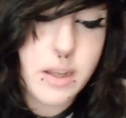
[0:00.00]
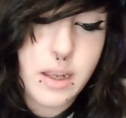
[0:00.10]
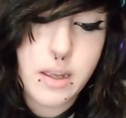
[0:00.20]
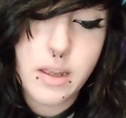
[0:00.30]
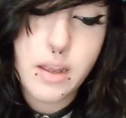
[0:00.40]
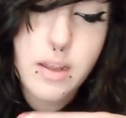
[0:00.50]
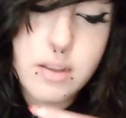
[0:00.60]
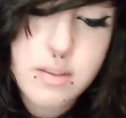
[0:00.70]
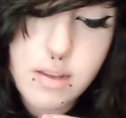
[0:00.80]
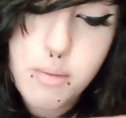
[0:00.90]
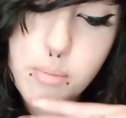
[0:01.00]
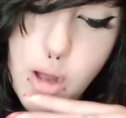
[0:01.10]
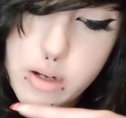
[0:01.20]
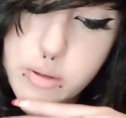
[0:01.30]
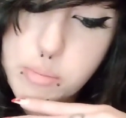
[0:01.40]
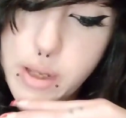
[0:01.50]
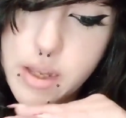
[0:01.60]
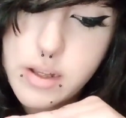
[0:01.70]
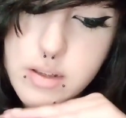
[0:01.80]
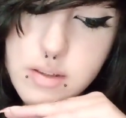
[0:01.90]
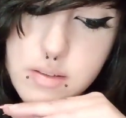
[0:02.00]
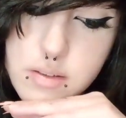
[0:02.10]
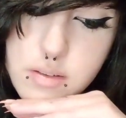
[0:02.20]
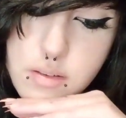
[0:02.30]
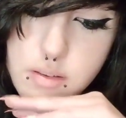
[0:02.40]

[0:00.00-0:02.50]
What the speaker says: like, some modern bands